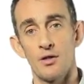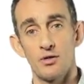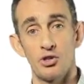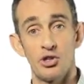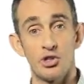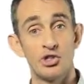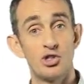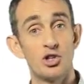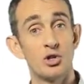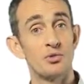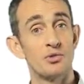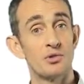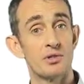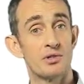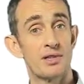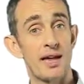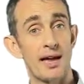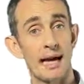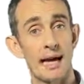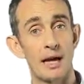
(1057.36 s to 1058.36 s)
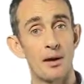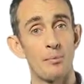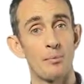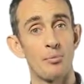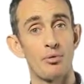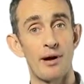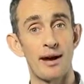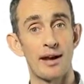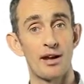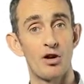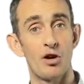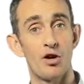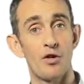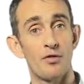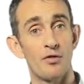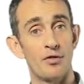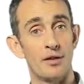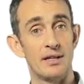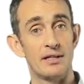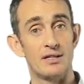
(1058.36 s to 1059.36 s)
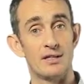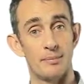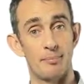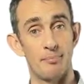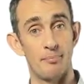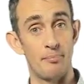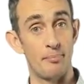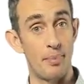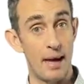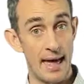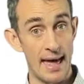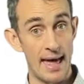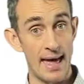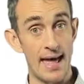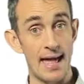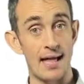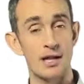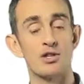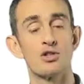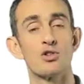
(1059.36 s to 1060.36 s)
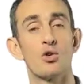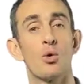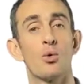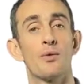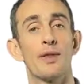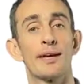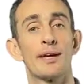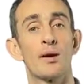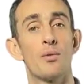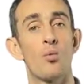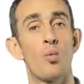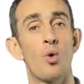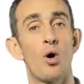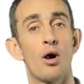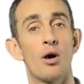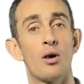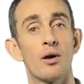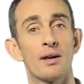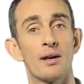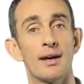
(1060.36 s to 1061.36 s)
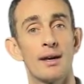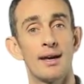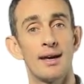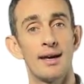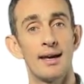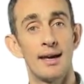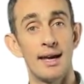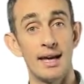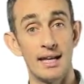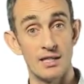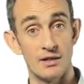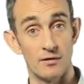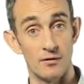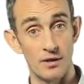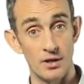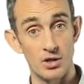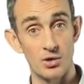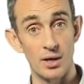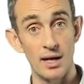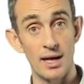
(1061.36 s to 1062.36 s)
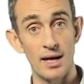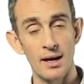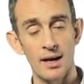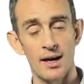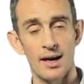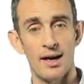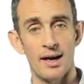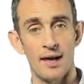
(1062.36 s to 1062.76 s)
The students then can break off into pairs or they can work individually,